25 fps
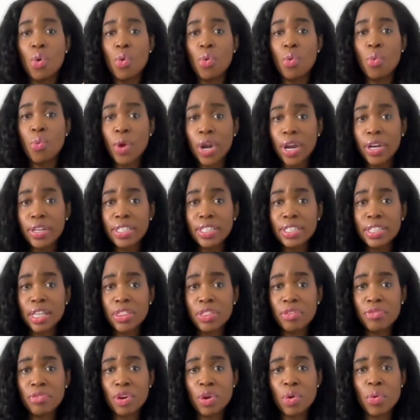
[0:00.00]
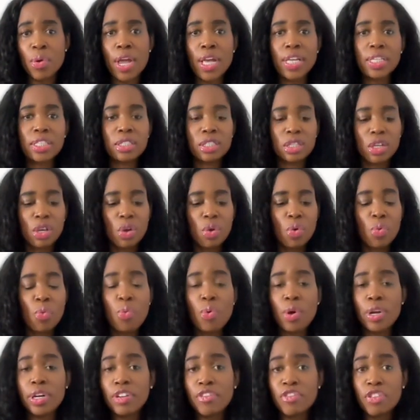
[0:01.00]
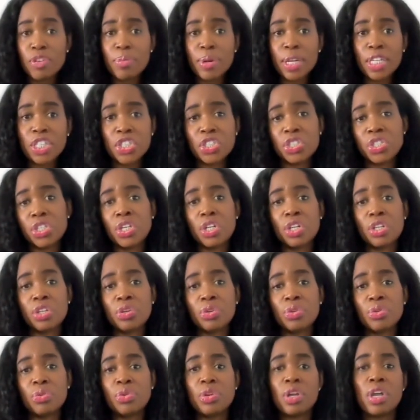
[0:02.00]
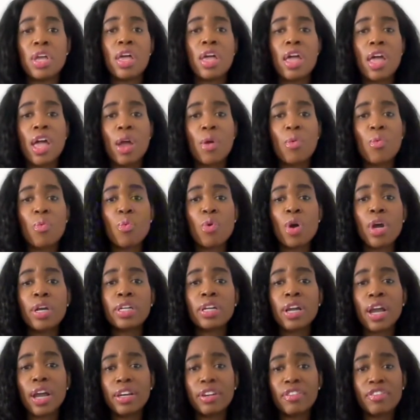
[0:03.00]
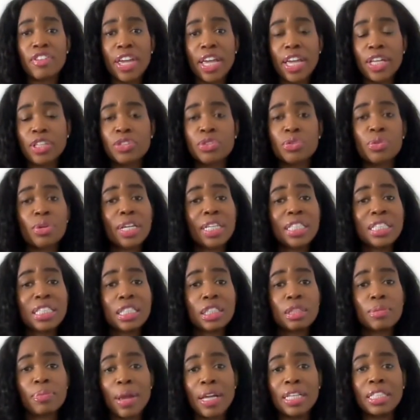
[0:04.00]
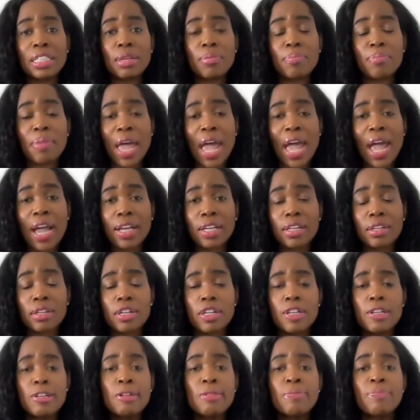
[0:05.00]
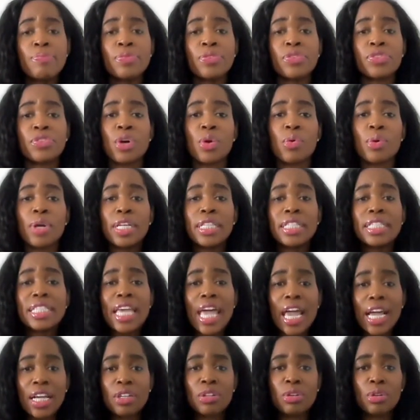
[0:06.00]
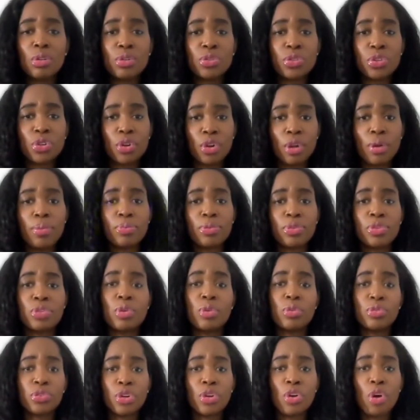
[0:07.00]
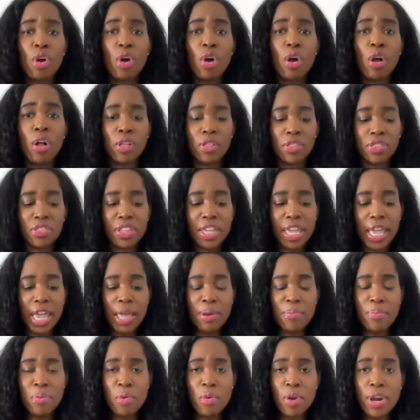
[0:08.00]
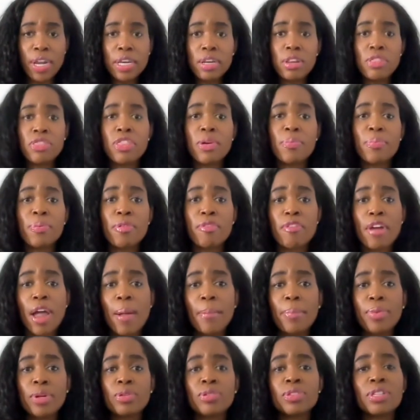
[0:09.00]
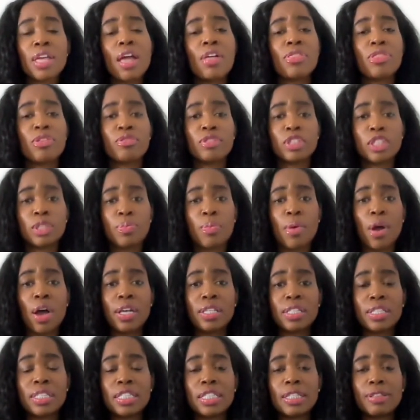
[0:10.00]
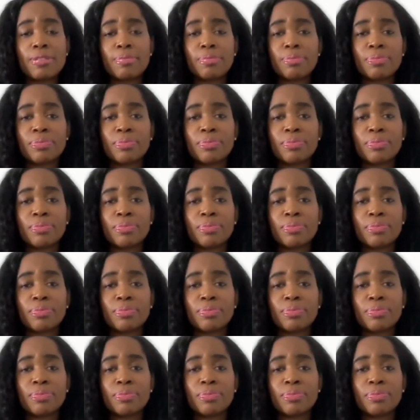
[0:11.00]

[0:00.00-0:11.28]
where to send the request, what information to include, and what kind of answer it's expecting back. So in technical terms, those are called the endpoint, the parameters, and the response.